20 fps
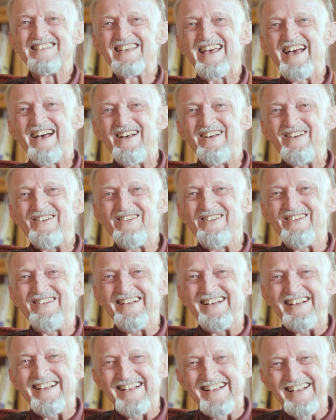So
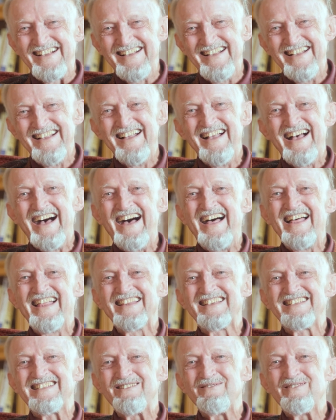
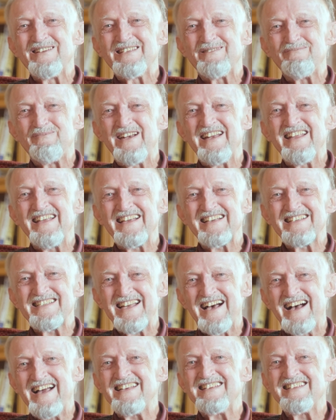and she was pretty
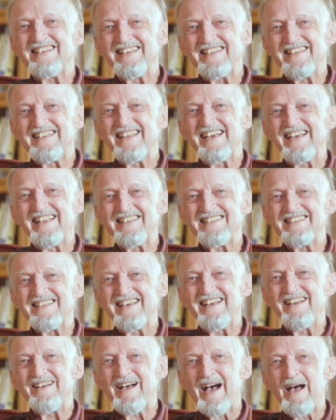excited that
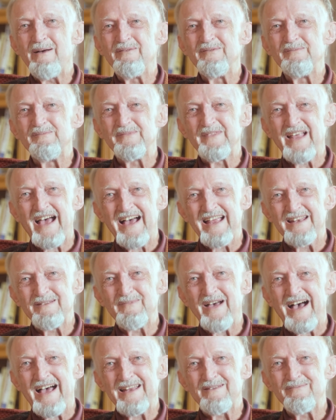uh,
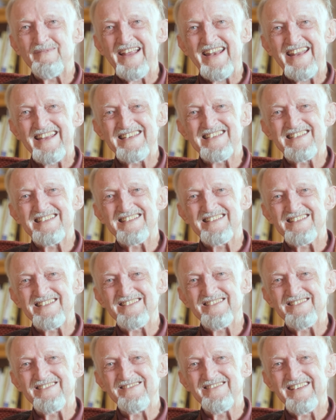I'd, I'd, managed to
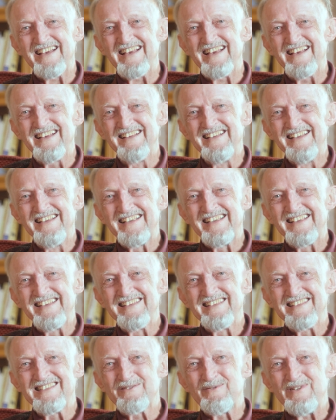
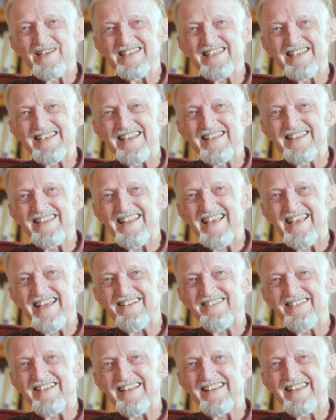uh, squeeze it in
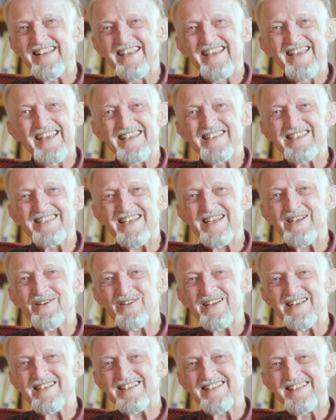there and, in
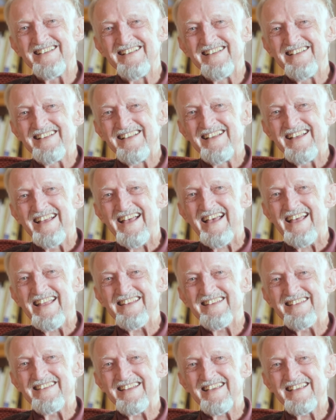secret
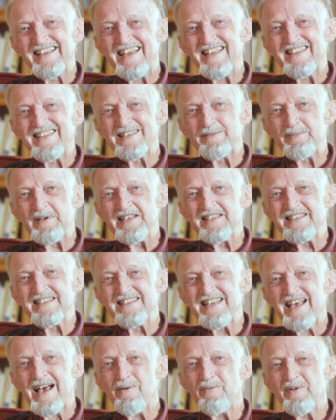and get the
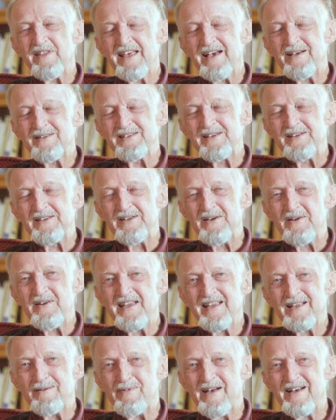species out without her
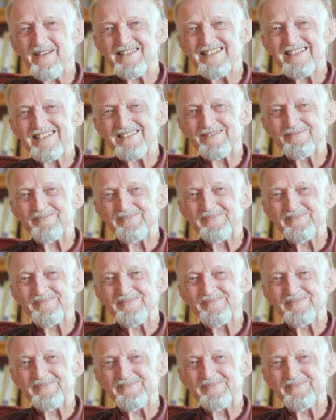knowing about it.